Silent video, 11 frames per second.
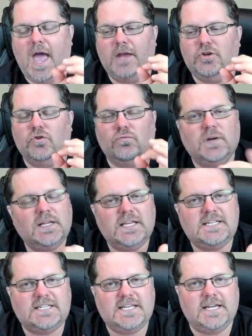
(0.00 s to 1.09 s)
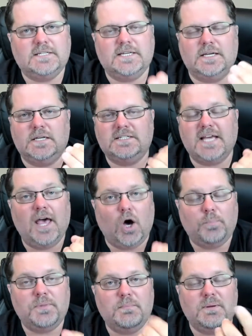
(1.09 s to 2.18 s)
and you really seek to
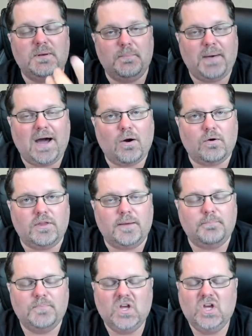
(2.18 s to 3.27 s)
help them and empower them,